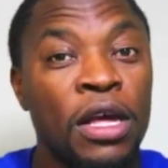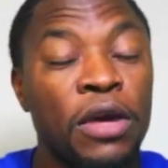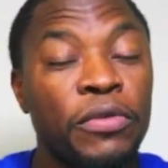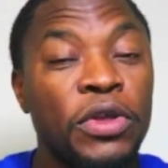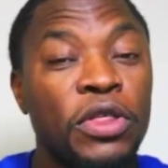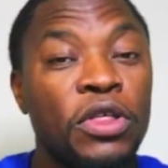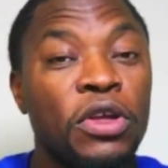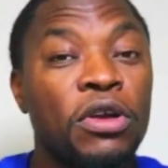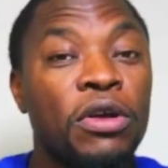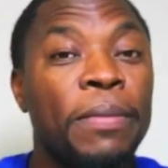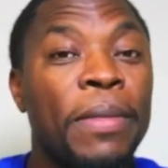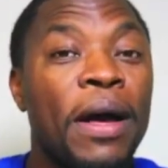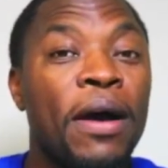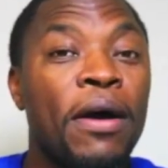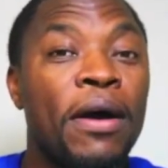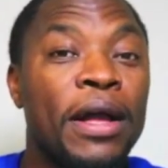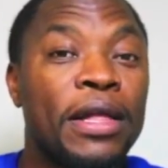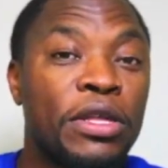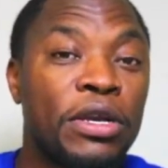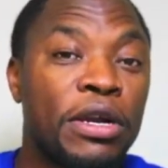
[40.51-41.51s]
we talk
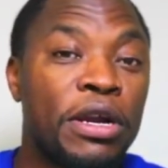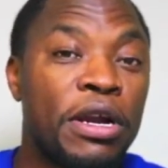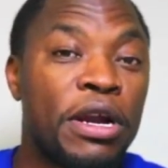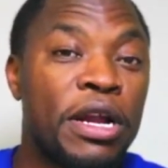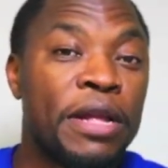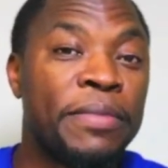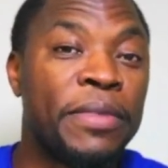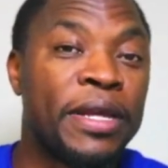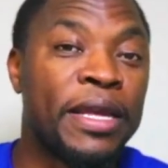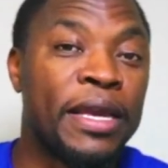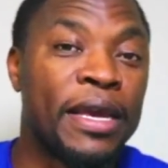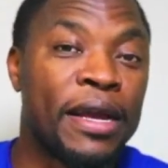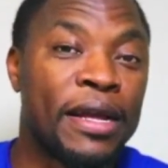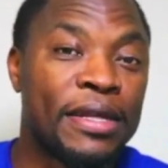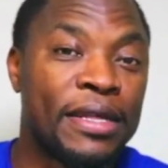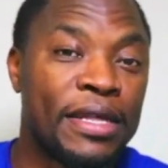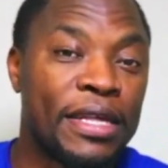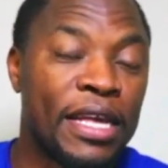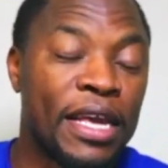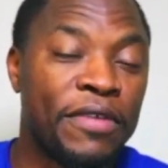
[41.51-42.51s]
about how to earn money, how
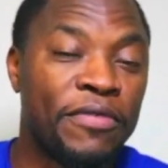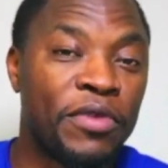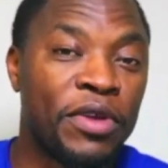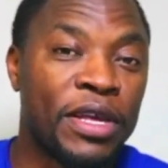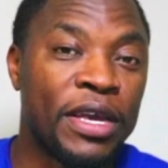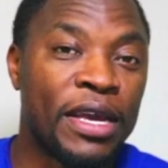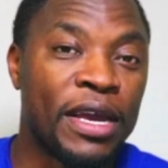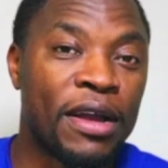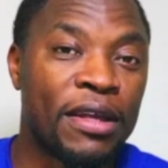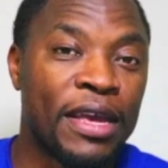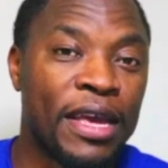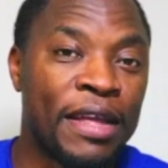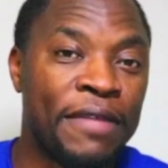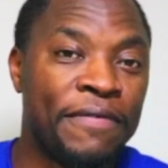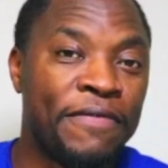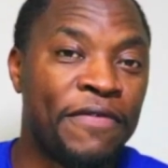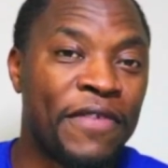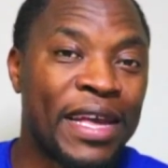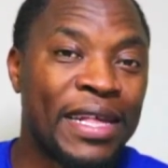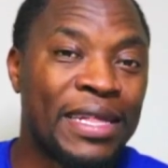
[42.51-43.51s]
to save money, how to
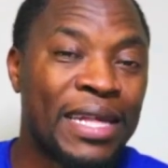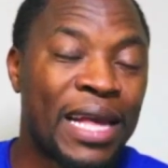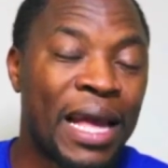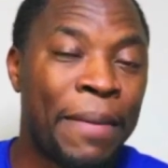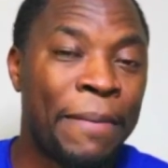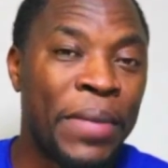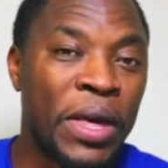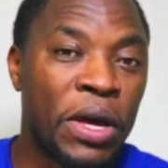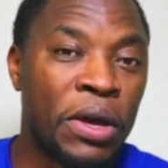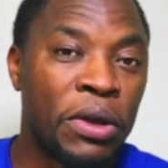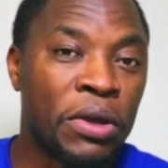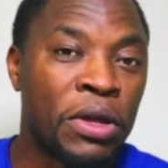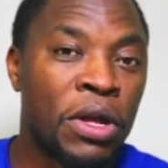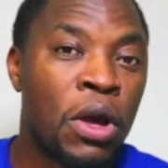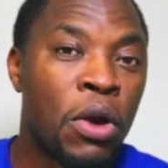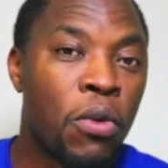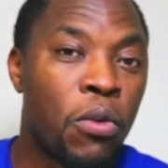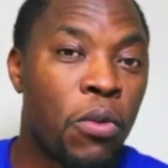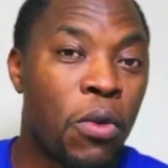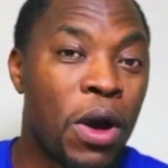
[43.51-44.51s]
invest and build
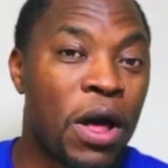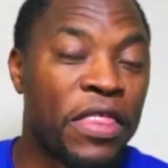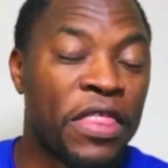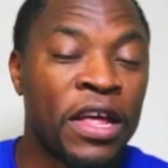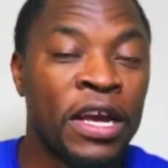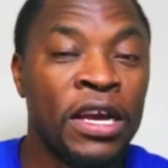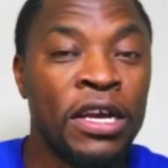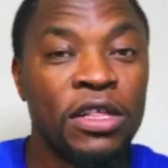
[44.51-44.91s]
wealth.